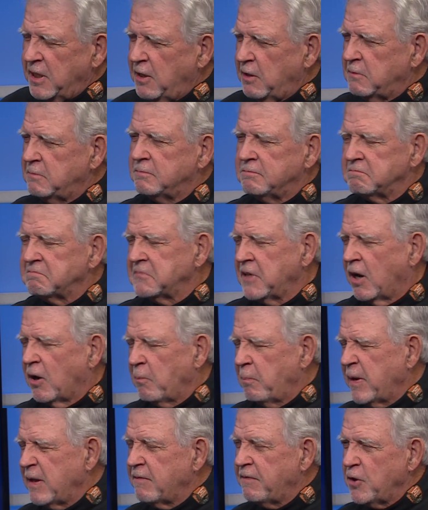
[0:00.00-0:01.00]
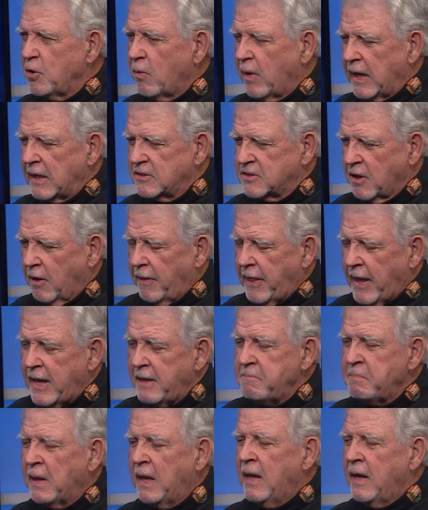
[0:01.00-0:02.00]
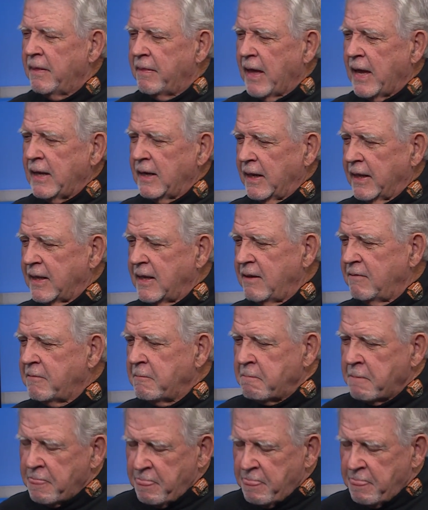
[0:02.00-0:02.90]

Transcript: it'll you know be a few weeks." So they they leave.